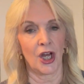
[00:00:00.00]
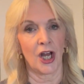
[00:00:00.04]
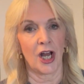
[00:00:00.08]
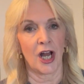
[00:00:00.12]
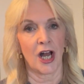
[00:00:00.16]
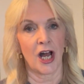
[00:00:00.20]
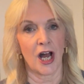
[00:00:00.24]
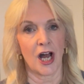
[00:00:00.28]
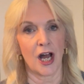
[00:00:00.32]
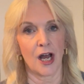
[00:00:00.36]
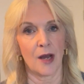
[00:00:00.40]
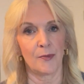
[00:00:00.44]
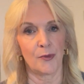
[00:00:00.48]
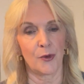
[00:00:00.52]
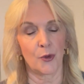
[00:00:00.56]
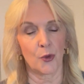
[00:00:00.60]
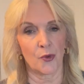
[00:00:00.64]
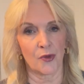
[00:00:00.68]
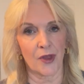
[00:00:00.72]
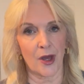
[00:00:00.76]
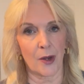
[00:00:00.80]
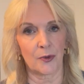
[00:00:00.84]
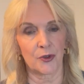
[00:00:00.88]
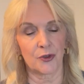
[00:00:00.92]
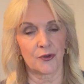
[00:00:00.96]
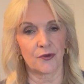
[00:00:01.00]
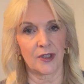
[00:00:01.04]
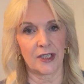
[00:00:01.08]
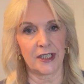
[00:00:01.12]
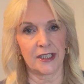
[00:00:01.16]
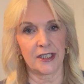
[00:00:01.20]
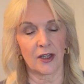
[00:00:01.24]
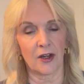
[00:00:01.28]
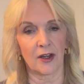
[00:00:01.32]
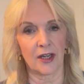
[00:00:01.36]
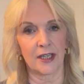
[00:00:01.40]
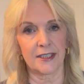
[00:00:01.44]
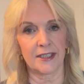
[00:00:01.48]
Thought that was really
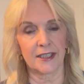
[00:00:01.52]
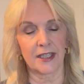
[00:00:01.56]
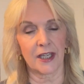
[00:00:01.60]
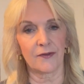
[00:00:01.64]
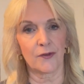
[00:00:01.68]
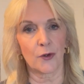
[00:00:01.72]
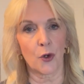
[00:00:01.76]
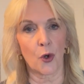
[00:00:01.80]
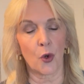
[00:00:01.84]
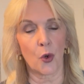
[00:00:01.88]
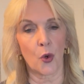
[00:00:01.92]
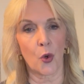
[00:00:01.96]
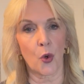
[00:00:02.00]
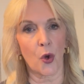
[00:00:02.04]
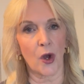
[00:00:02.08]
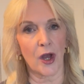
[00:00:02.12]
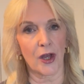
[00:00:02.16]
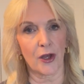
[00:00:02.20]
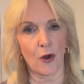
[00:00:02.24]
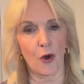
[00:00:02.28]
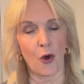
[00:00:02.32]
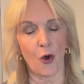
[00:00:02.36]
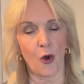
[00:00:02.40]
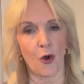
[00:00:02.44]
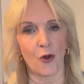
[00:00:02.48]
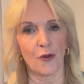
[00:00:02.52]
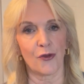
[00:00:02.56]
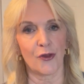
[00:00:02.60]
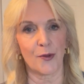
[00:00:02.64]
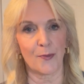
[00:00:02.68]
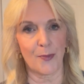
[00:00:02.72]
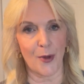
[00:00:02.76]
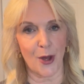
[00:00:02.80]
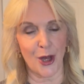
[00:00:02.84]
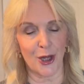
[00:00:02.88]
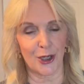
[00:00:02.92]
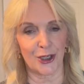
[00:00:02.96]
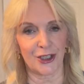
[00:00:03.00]
nice. They've gone quite hot on the
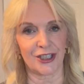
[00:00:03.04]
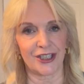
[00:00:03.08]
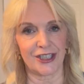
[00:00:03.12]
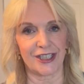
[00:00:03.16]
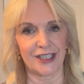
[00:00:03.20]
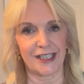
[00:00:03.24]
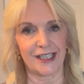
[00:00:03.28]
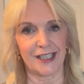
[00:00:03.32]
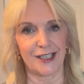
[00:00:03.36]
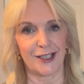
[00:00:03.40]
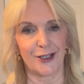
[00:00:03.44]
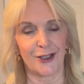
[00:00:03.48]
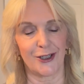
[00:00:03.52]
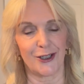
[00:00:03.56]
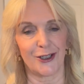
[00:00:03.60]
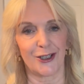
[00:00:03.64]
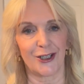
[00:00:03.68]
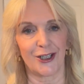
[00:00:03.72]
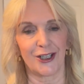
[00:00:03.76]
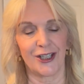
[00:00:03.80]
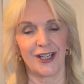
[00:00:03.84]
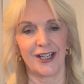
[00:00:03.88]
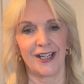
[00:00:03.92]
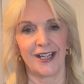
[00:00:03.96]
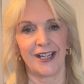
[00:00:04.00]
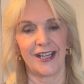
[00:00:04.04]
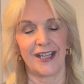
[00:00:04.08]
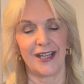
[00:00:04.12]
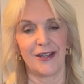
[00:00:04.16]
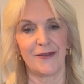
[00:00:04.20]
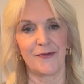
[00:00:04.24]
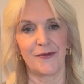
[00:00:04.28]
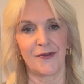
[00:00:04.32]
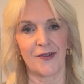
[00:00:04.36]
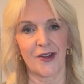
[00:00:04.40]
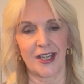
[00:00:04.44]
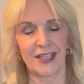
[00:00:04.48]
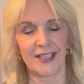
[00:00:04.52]
burgundy look
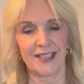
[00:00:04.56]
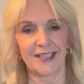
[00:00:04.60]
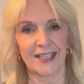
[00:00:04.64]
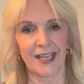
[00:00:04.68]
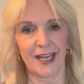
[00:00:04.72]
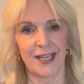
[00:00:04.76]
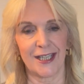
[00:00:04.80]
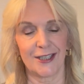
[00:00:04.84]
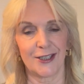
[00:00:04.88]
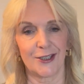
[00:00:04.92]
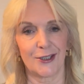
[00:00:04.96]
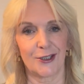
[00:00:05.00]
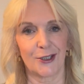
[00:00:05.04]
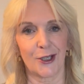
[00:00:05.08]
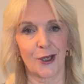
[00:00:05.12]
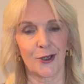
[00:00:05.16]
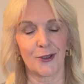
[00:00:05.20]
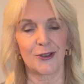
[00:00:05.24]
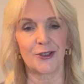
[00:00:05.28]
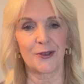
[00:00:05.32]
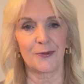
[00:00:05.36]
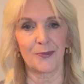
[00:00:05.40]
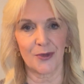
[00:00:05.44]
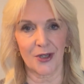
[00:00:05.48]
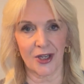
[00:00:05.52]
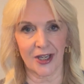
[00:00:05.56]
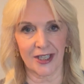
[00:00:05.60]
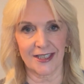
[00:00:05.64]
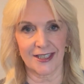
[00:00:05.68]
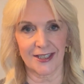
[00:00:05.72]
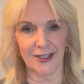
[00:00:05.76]
in phase 8, so some nice